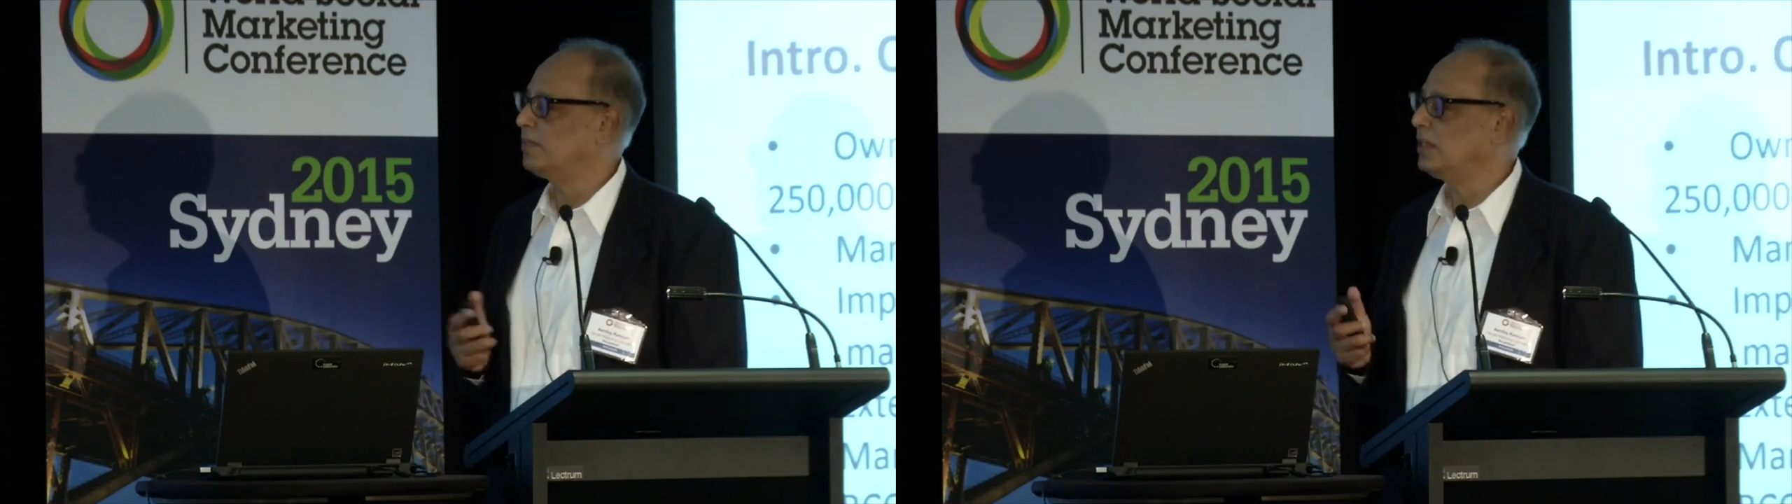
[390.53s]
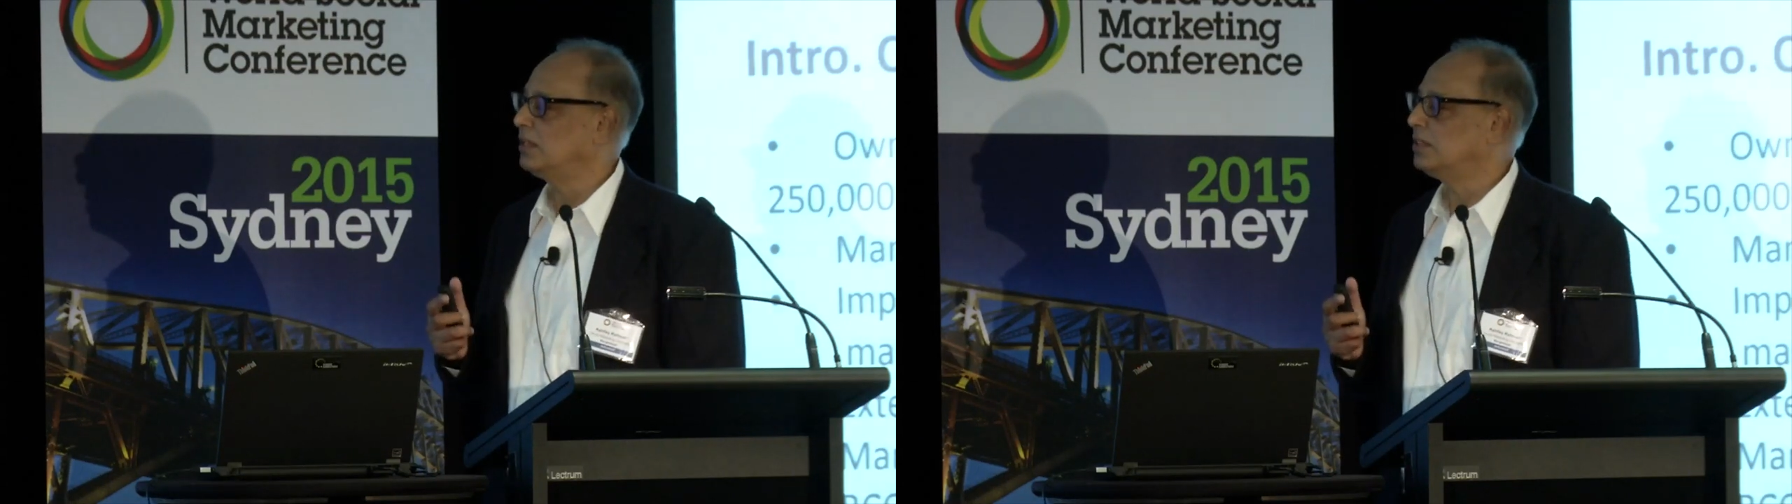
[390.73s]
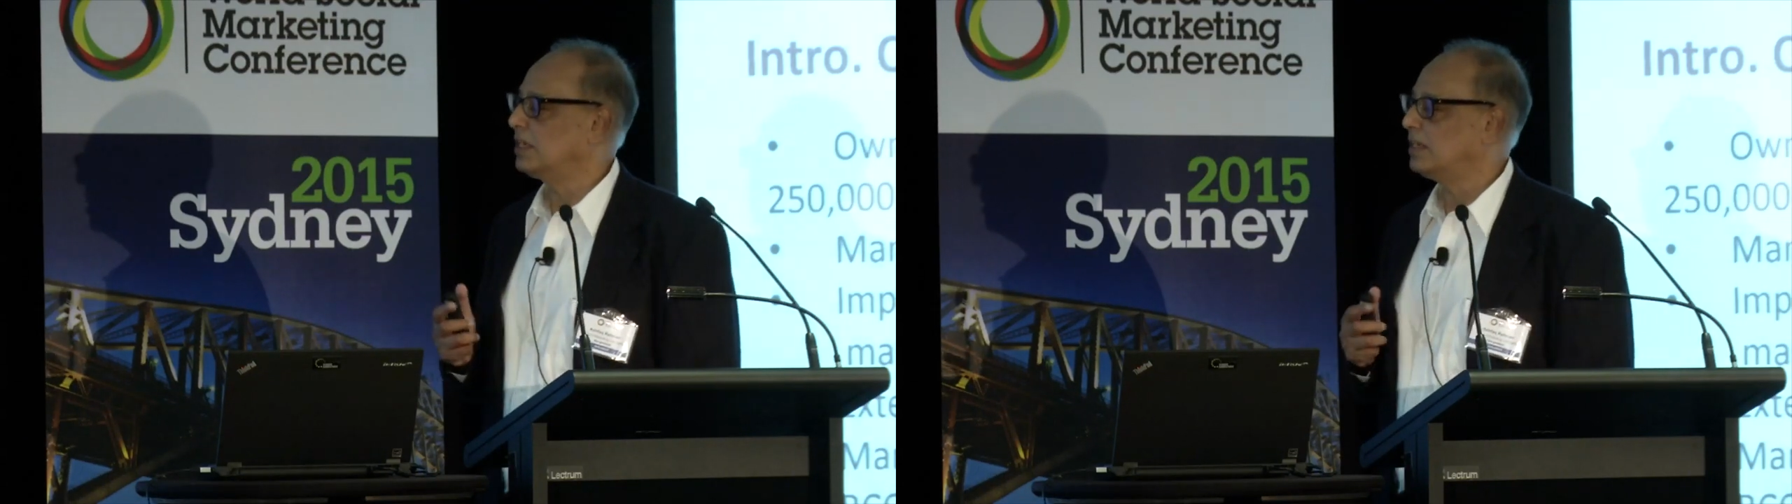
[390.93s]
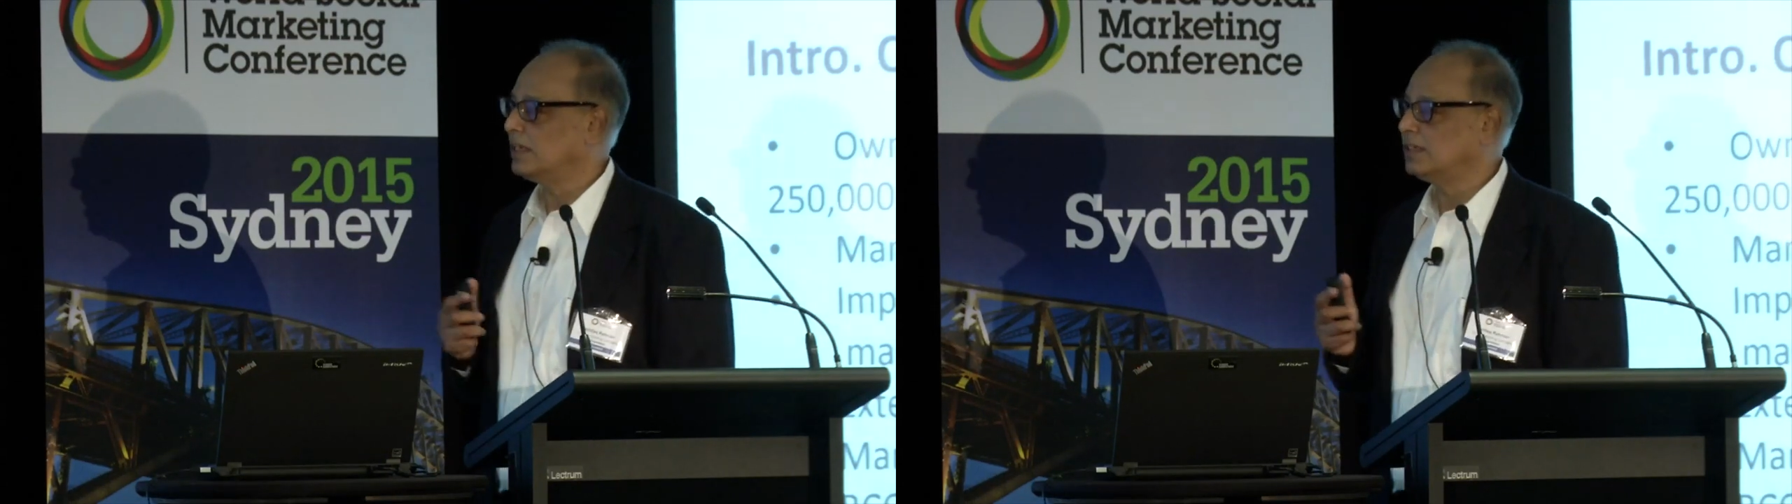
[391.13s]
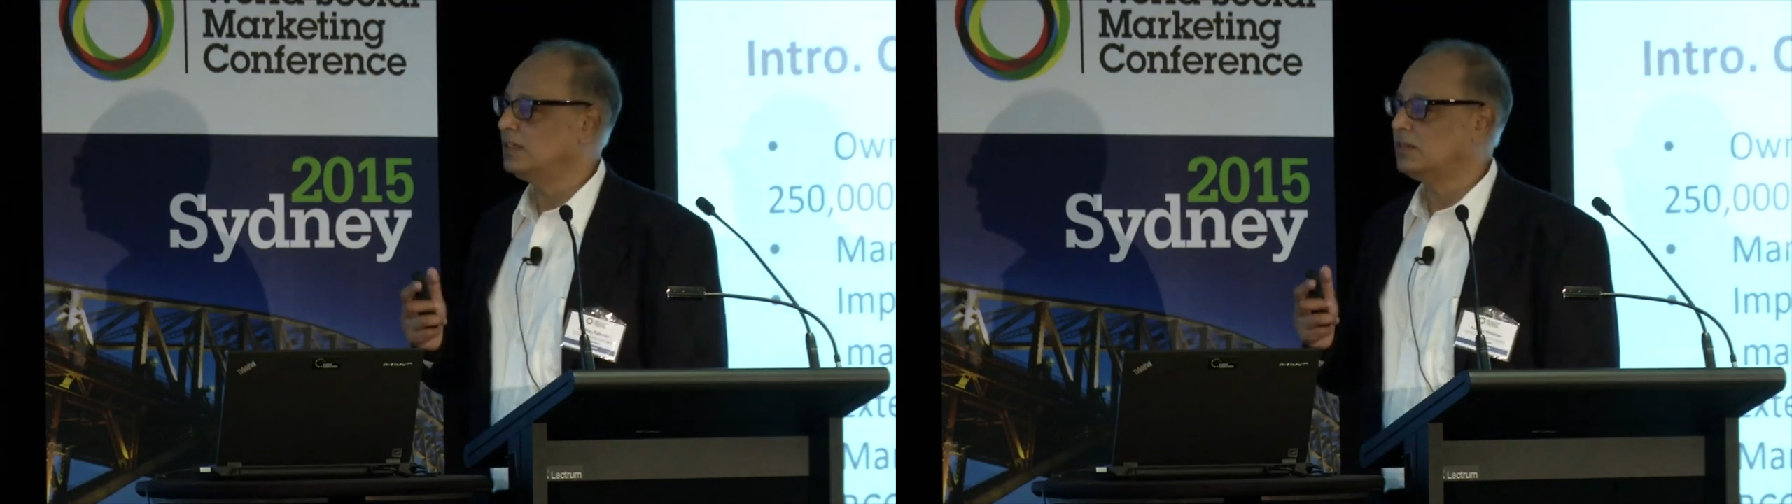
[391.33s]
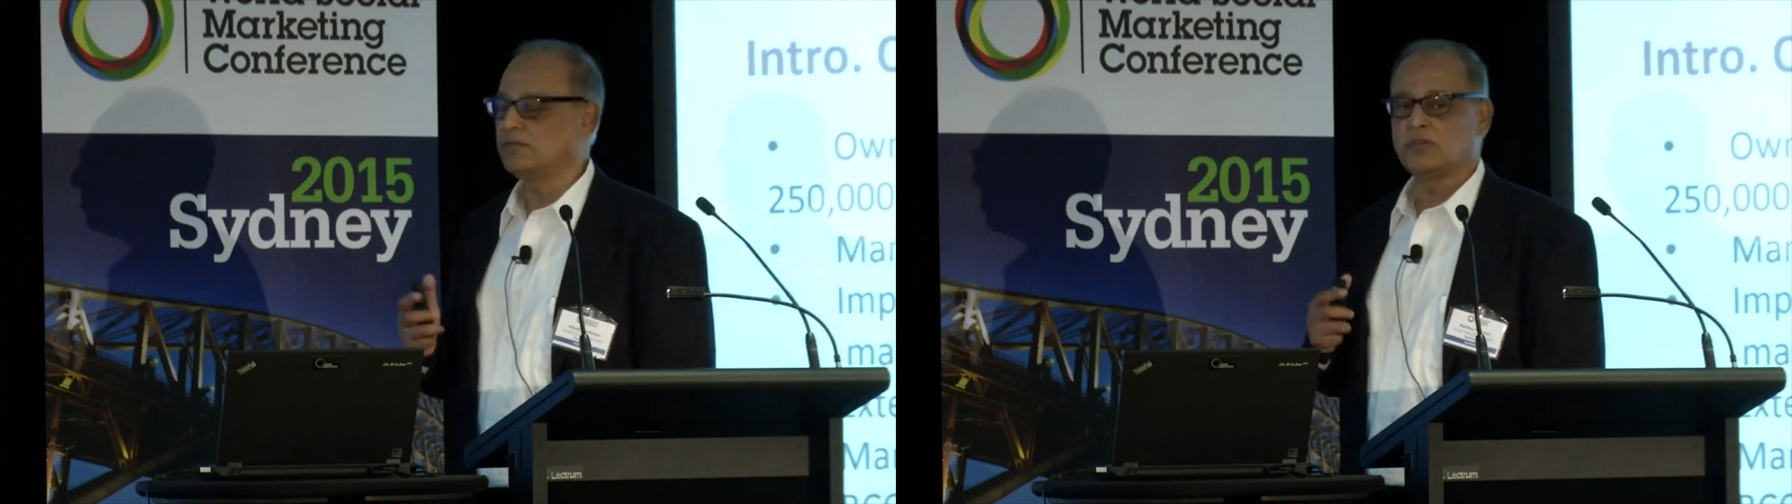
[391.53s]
pills, and others through